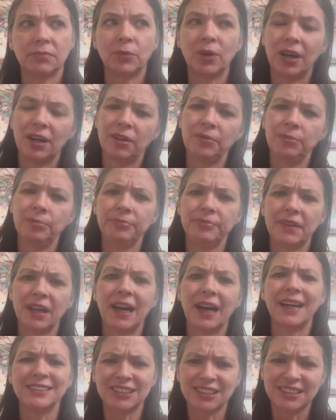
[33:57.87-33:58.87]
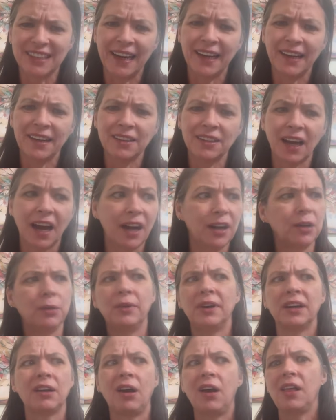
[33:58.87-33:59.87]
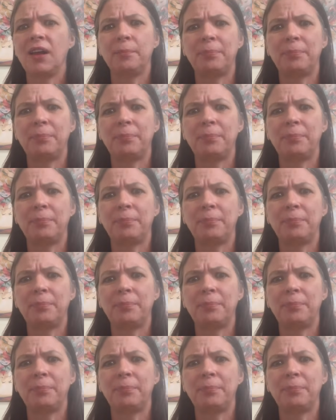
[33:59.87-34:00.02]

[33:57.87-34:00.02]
Well, that I stained. I don't want to call